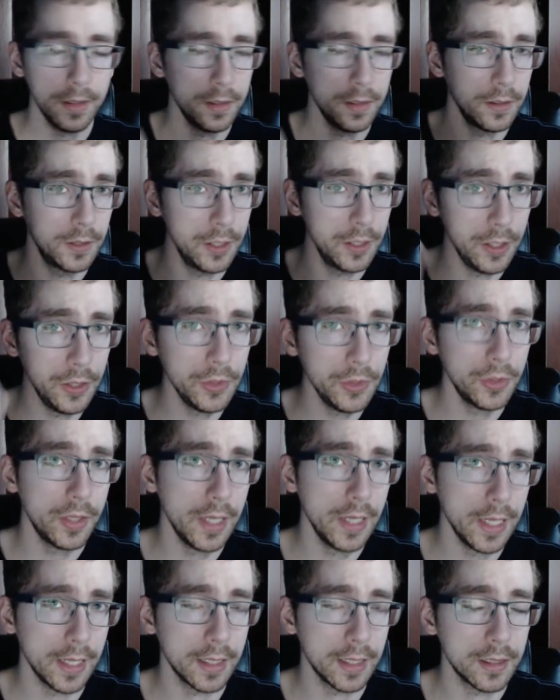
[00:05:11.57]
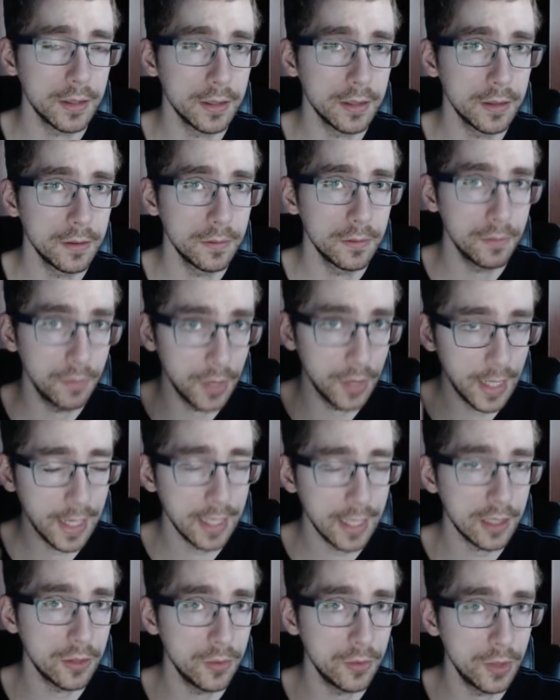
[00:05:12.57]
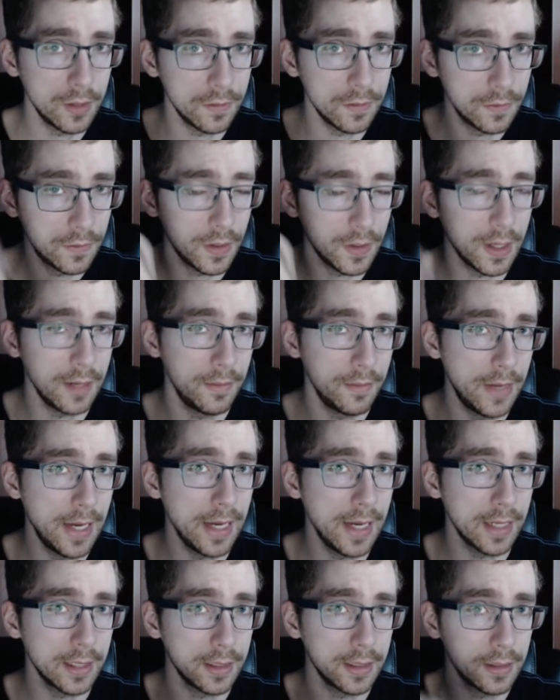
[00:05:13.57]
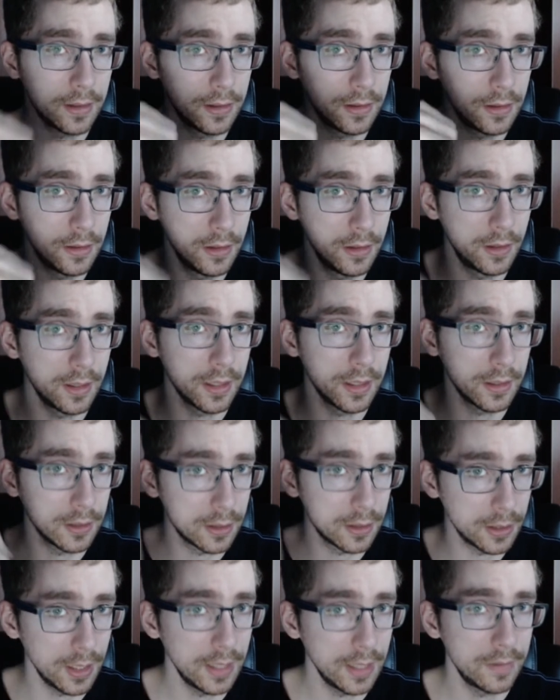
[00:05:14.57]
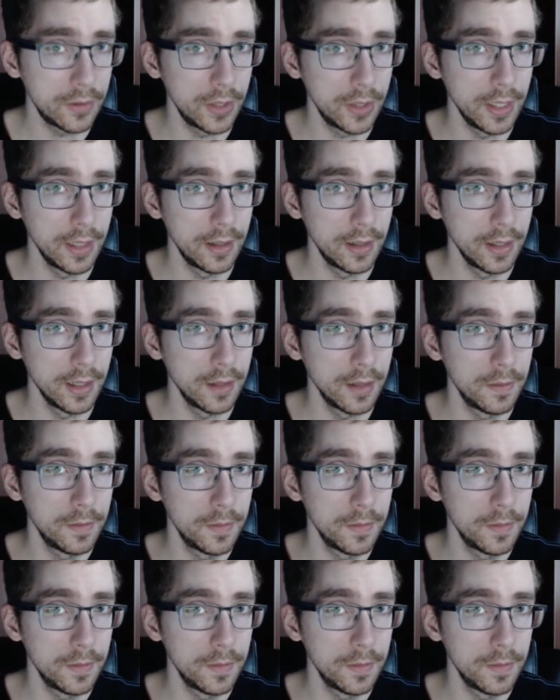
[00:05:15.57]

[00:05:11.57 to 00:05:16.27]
Do you think blacks would have fought back during slavery era?